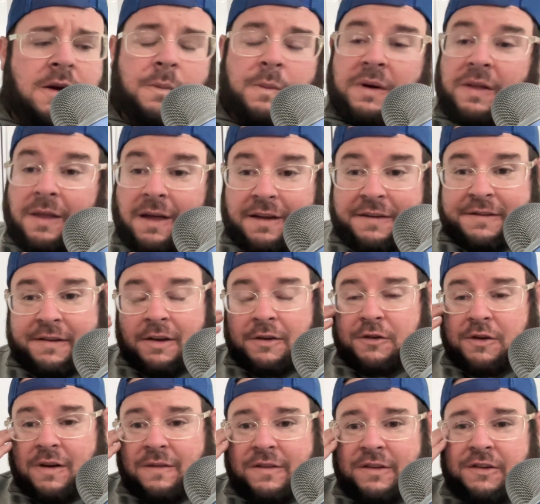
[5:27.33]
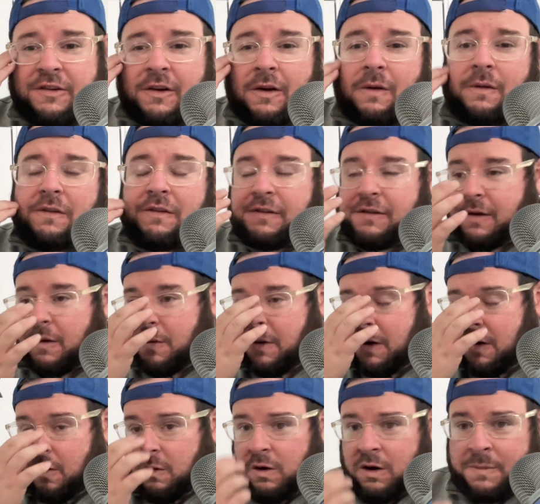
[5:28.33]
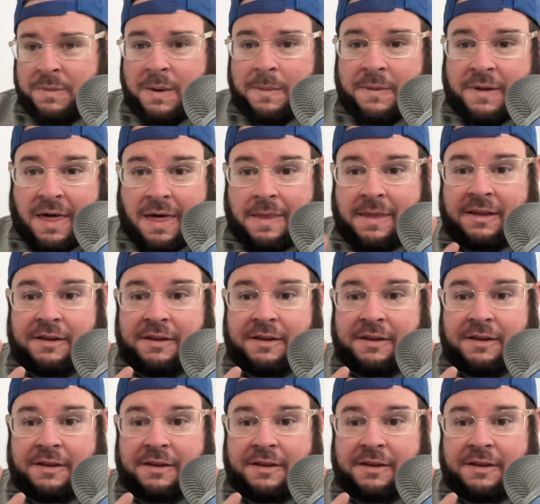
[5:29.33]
We lost on Trevin Jones. So remember that.